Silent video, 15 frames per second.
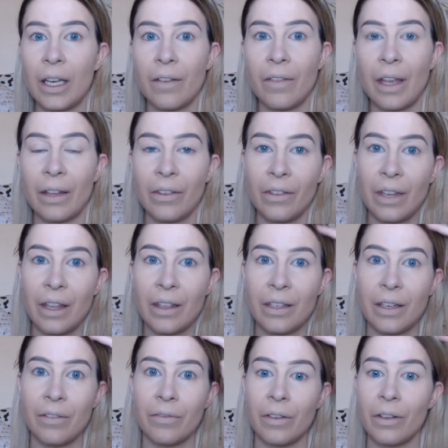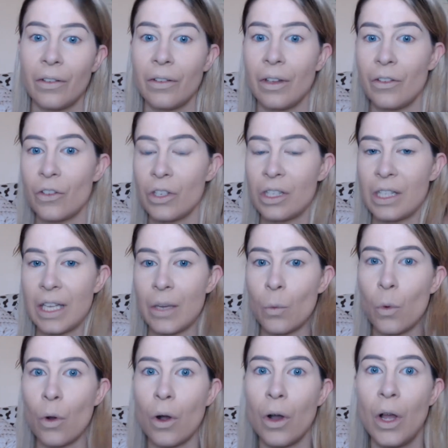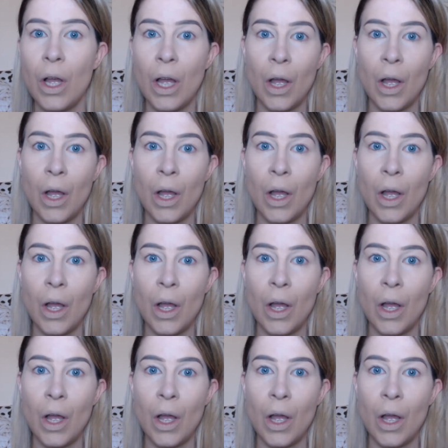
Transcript: kind of then see the difference and just see what